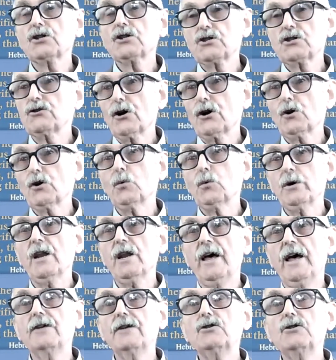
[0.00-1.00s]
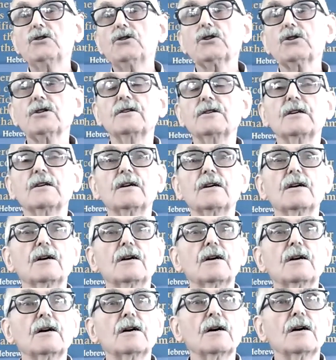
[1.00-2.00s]
struggle will end,
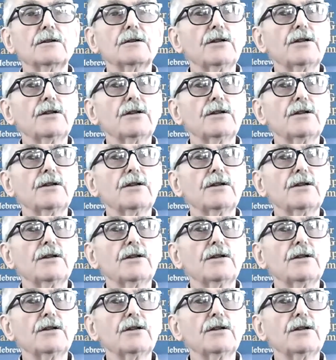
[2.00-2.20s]
and